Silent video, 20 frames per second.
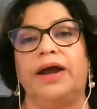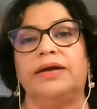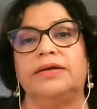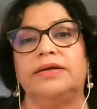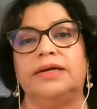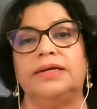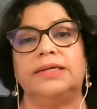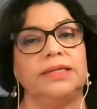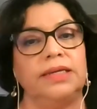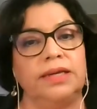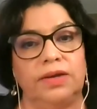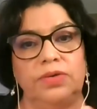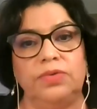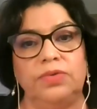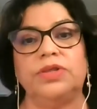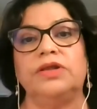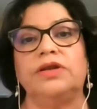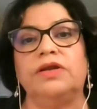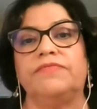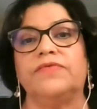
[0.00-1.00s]
partners,
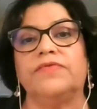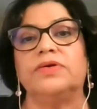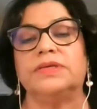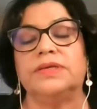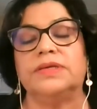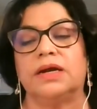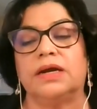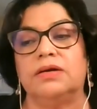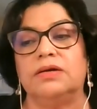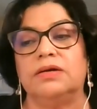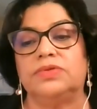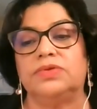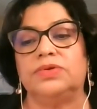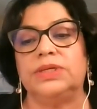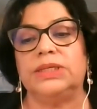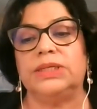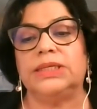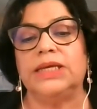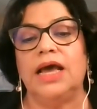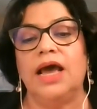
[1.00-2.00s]
including, of course, the
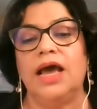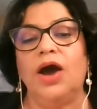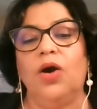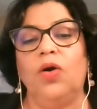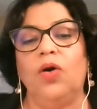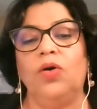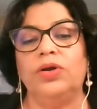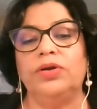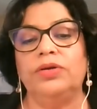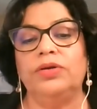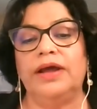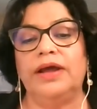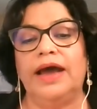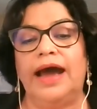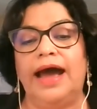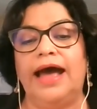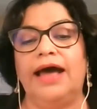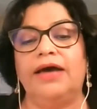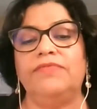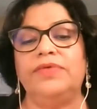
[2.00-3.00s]
countries, on
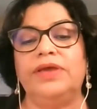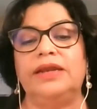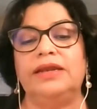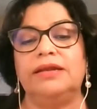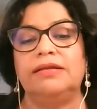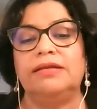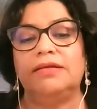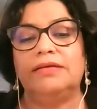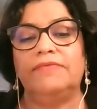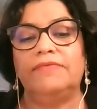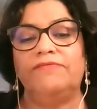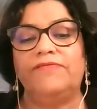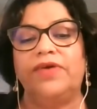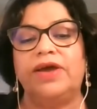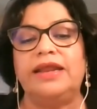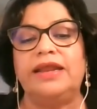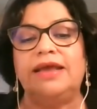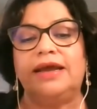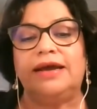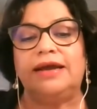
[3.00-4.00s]
having
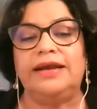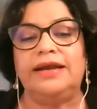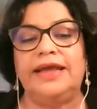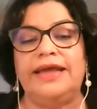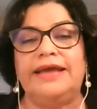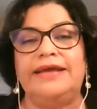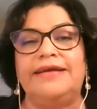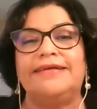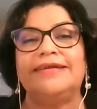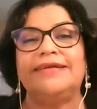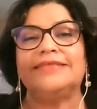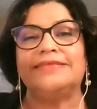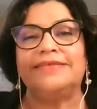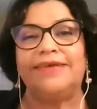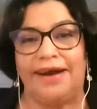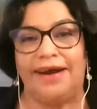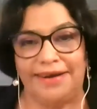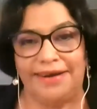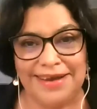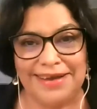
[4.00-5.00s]
very clear
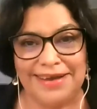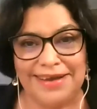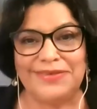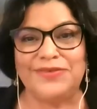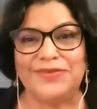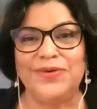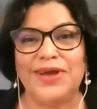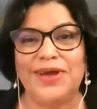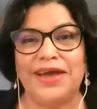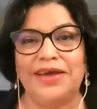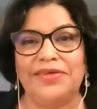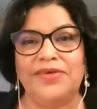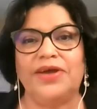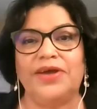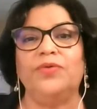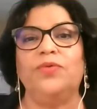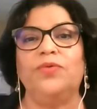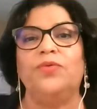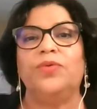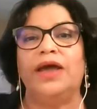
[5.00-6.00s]
targets
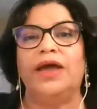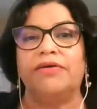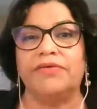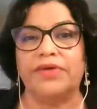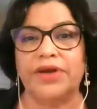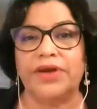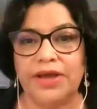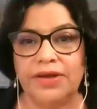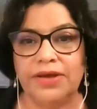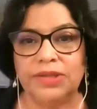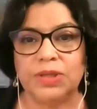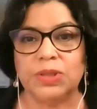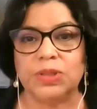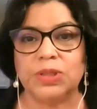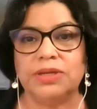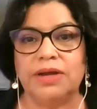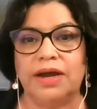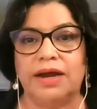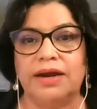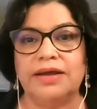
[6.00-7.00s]
together. We agree on those
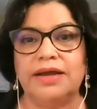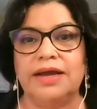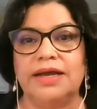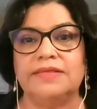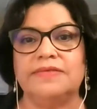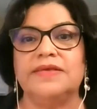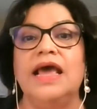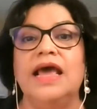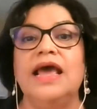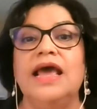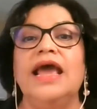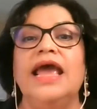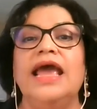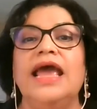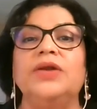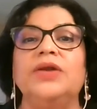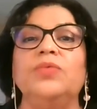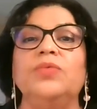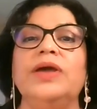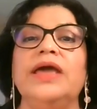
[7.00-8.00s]
targets,
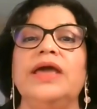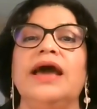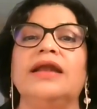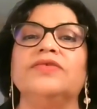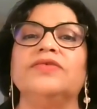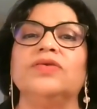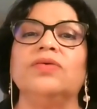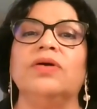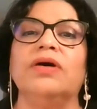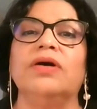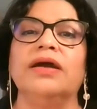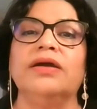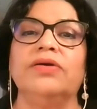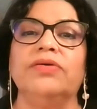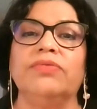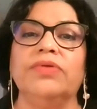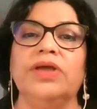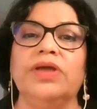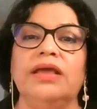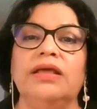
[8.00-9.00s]
and we also
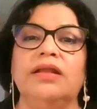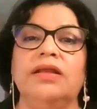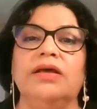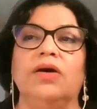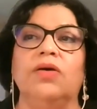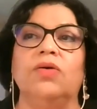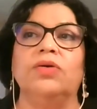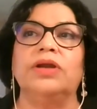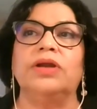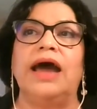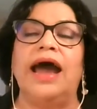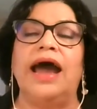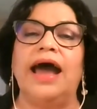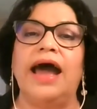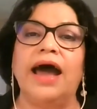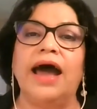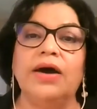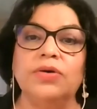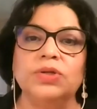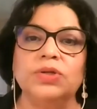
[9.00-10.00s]
agreed on
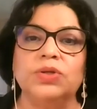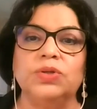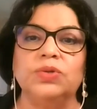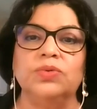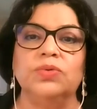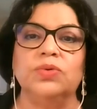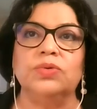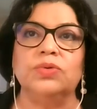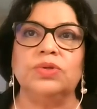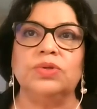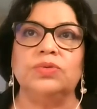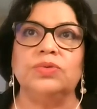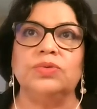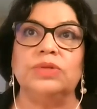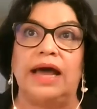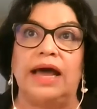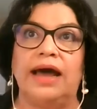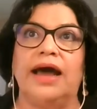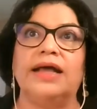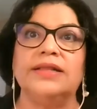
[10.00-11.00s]
how to
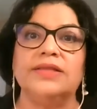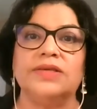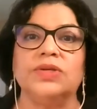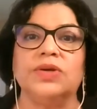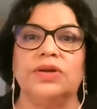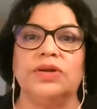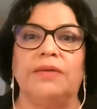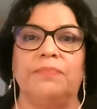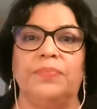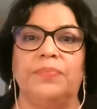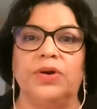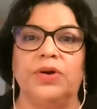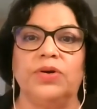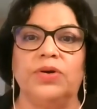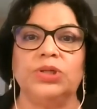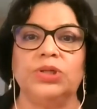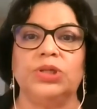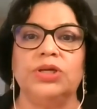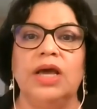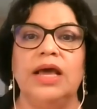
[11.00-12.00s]
the hands-on
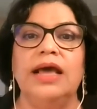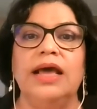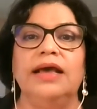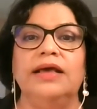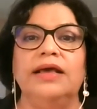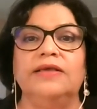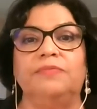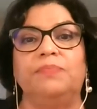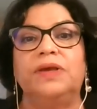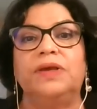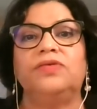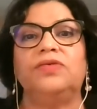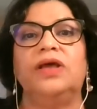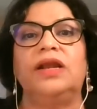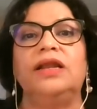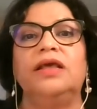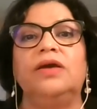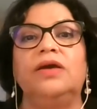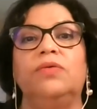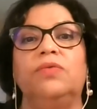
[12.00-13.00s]
approach,
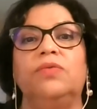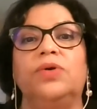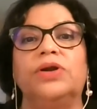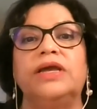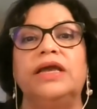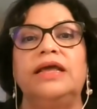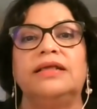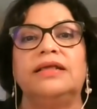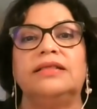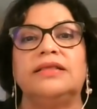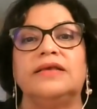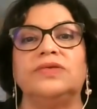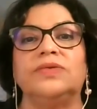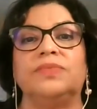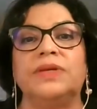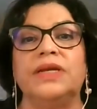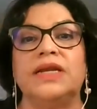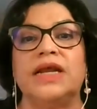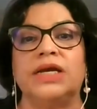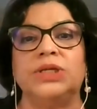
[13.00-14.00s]
especially working at the
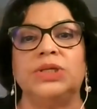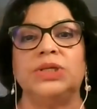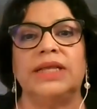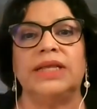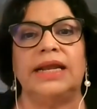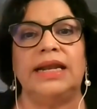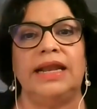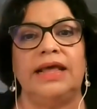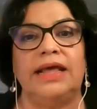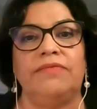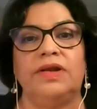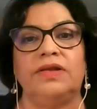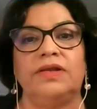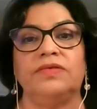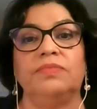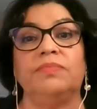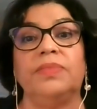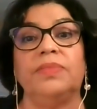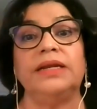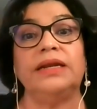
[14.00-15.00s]
subnational
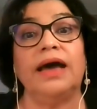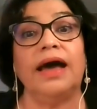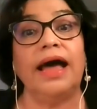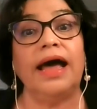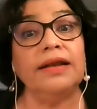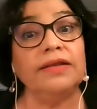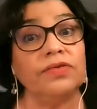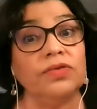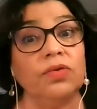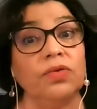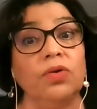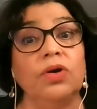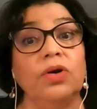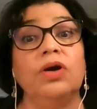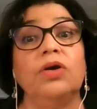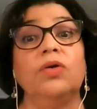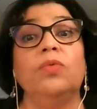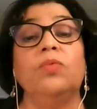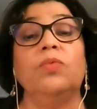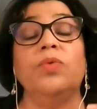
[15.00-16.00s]
levels. But also,
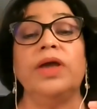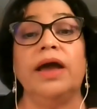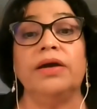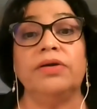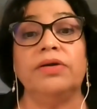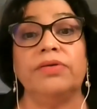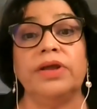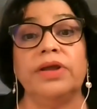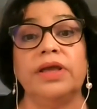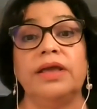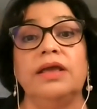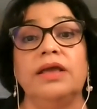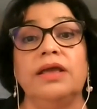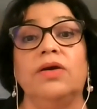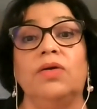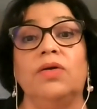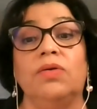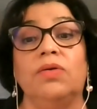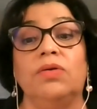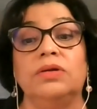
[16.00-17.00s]
we agree
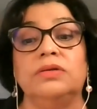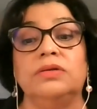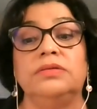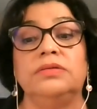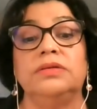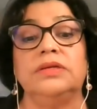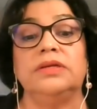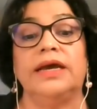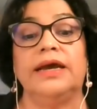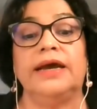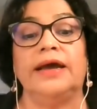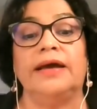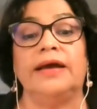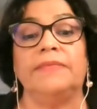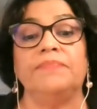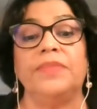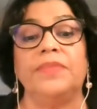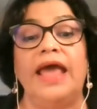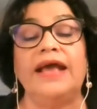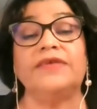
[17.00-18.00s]
on
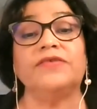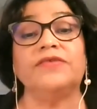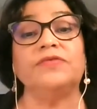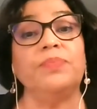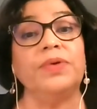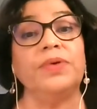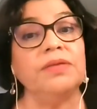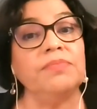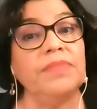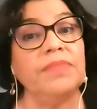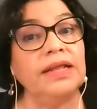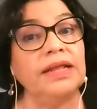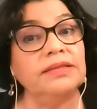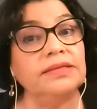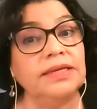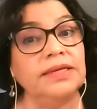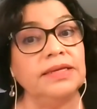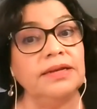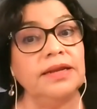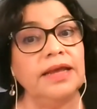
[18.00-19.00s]

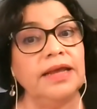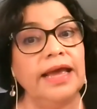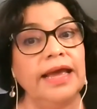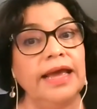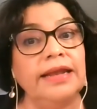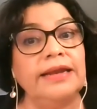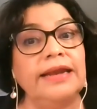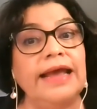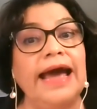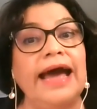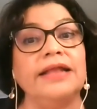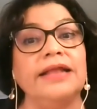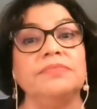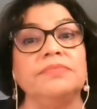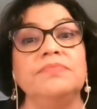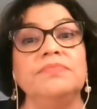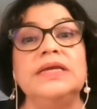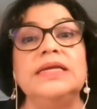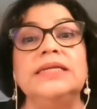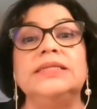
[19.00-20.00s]
experimenting and
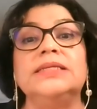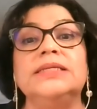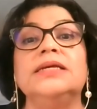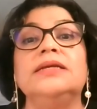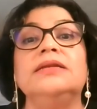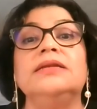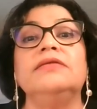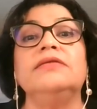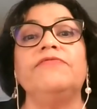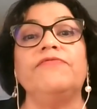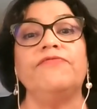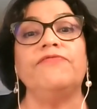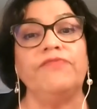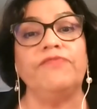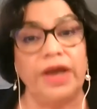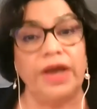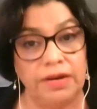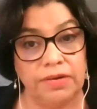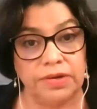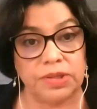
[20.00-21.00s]
admitting
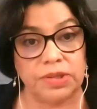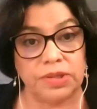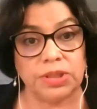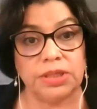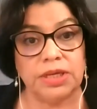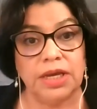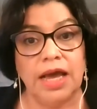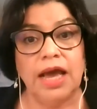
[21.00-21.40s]
failures.